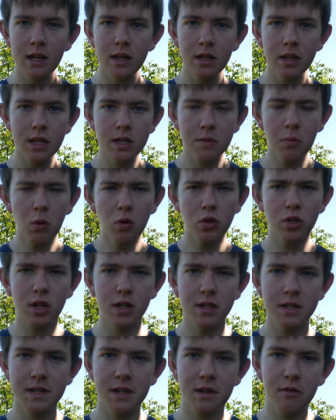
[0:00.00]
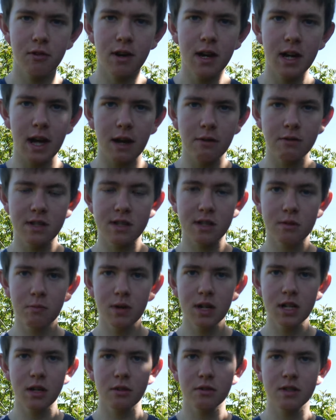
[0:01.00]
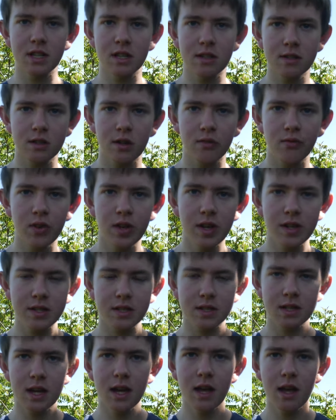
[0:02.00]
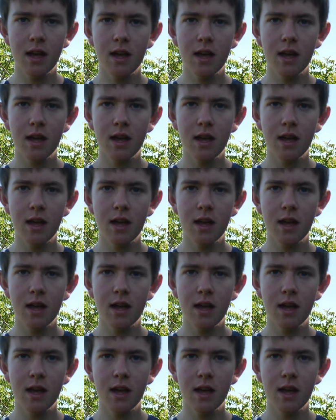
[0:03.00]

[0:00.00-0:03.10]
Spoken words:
There's more chance in greenhouses than windowsills obviously,